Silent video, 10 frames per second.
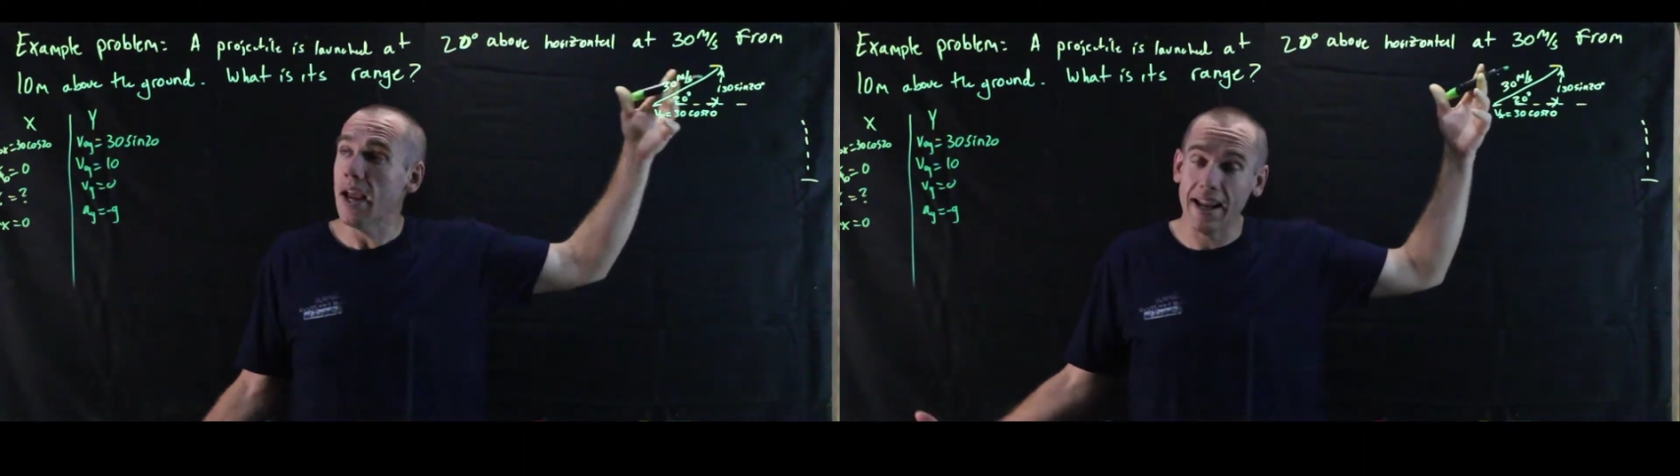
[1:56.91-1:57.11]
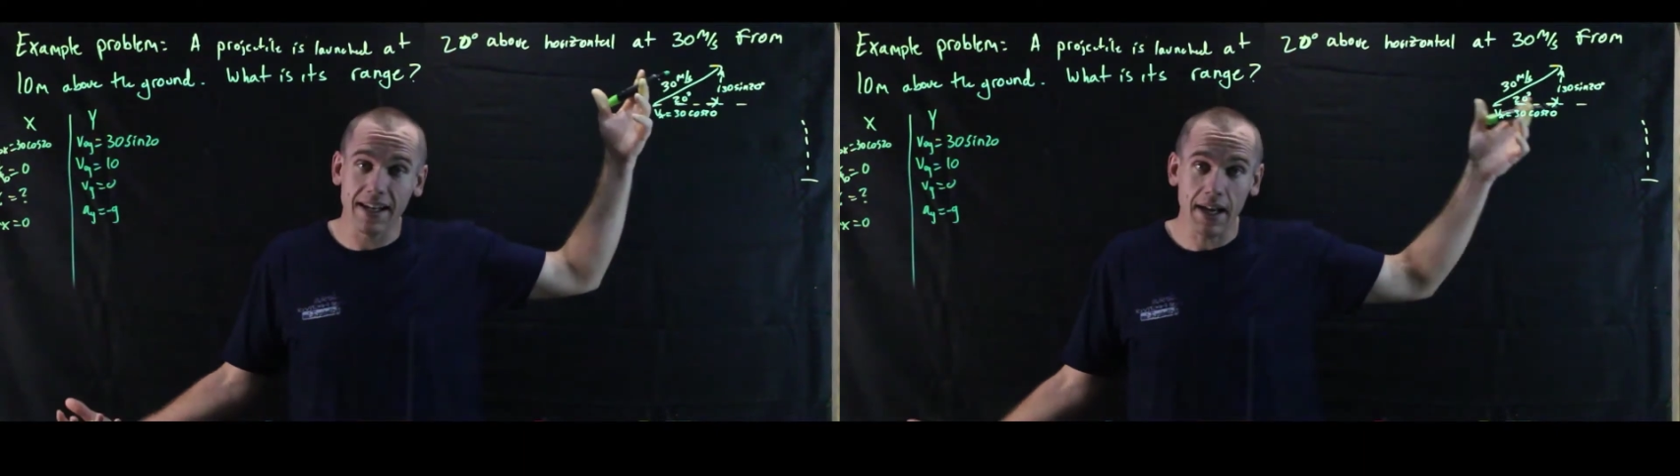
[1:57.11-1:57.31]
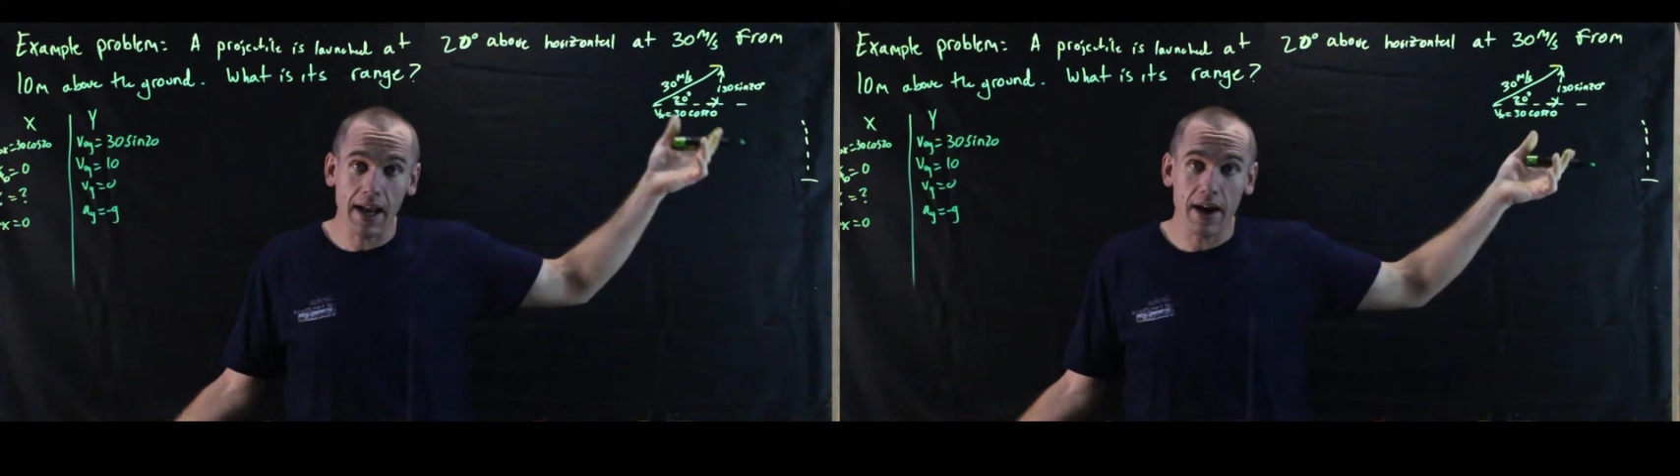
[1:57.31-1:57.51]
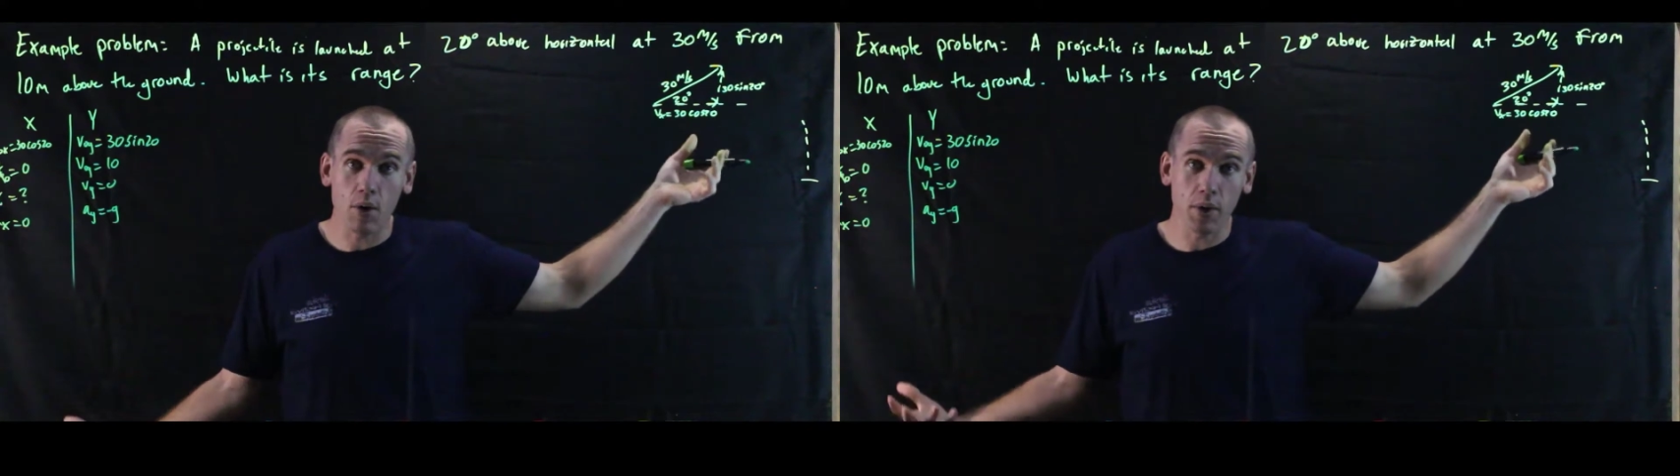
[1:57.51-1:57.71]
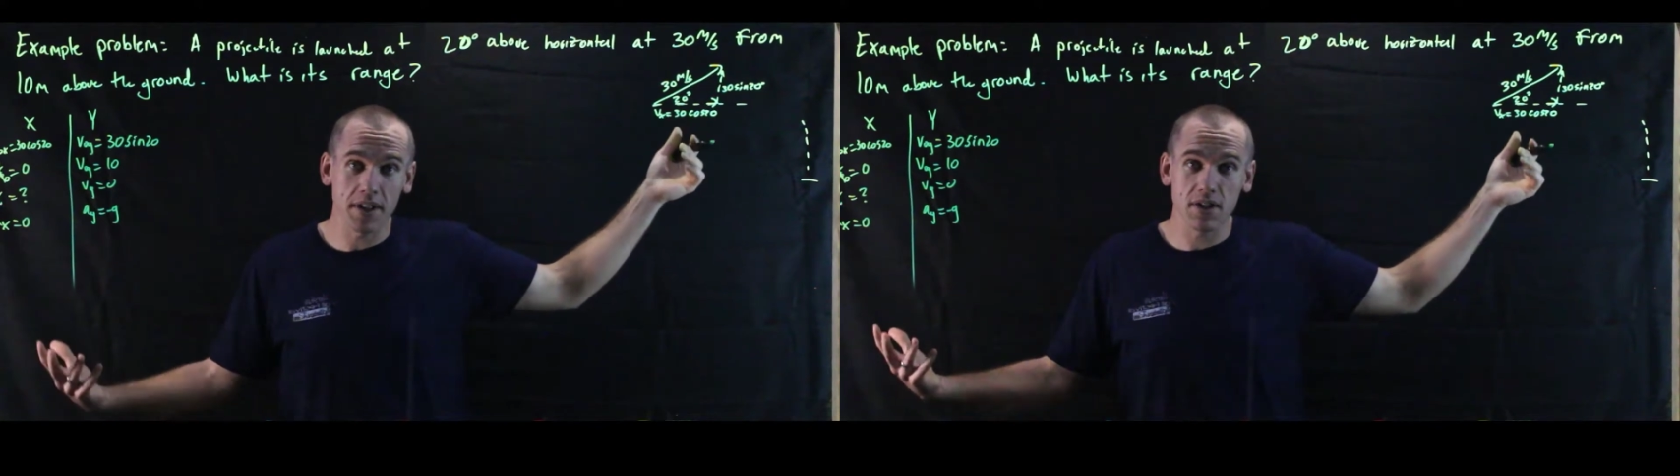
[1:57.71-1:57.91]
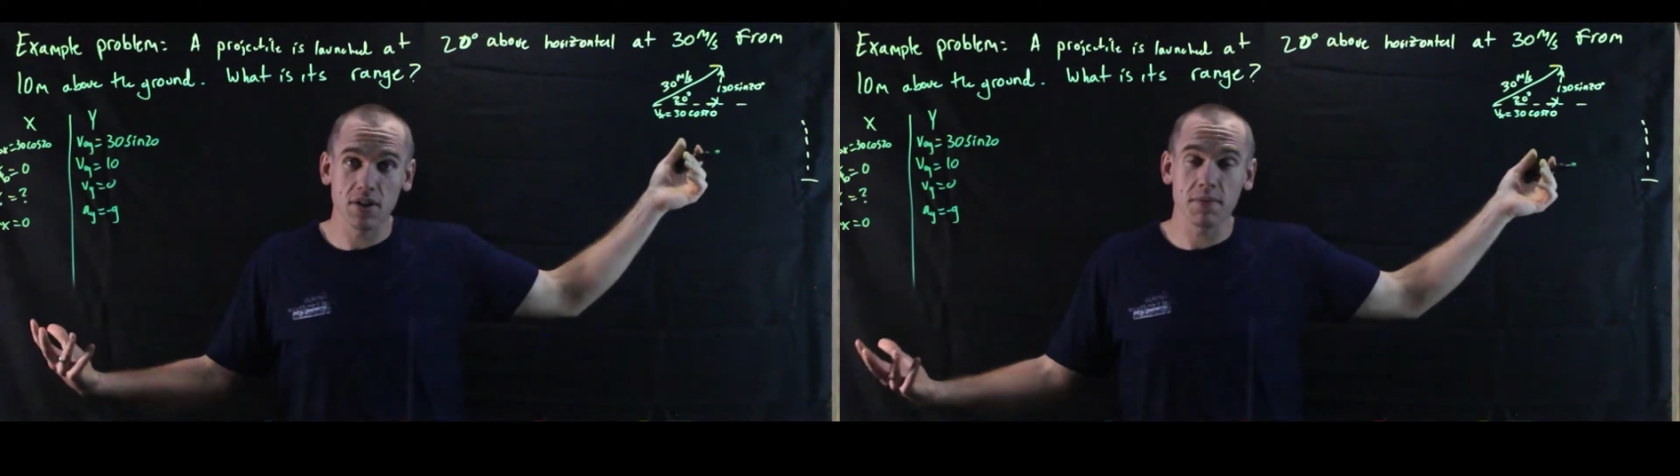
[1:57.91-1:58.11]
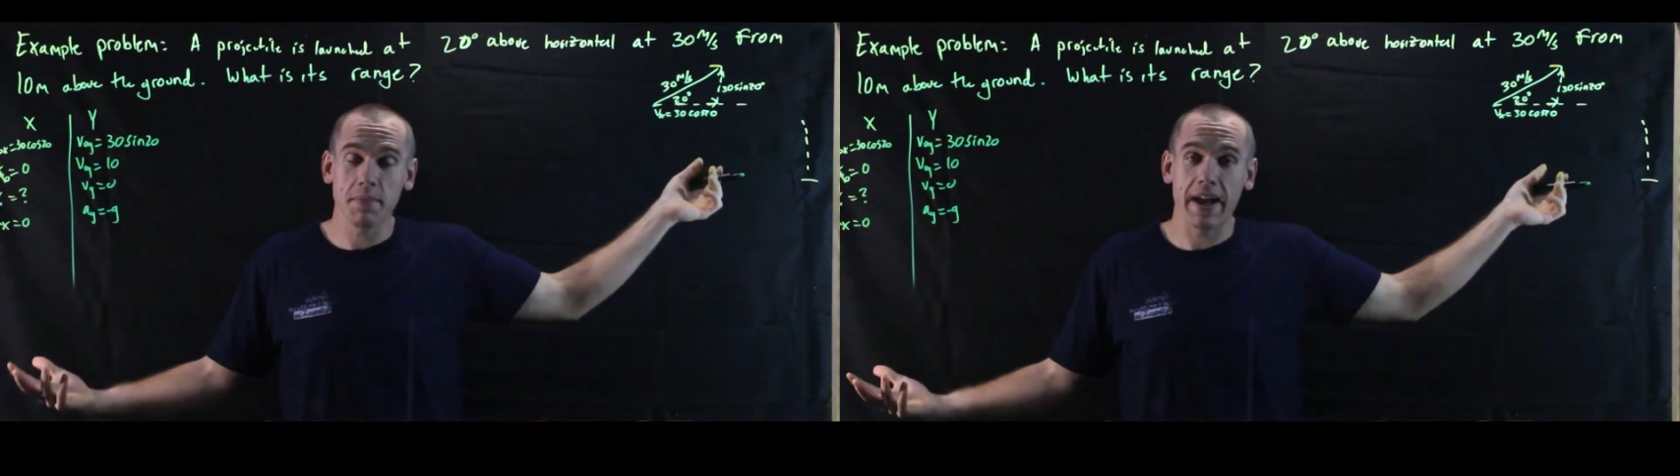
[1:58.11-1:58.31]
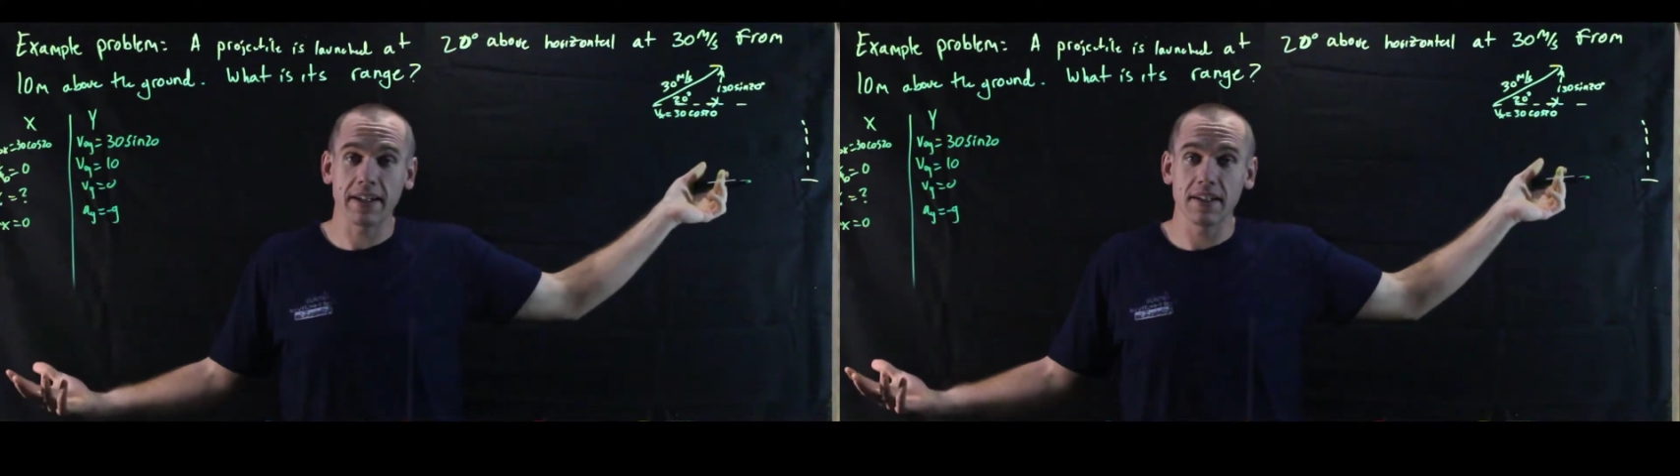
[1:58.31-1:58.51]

And now it's just back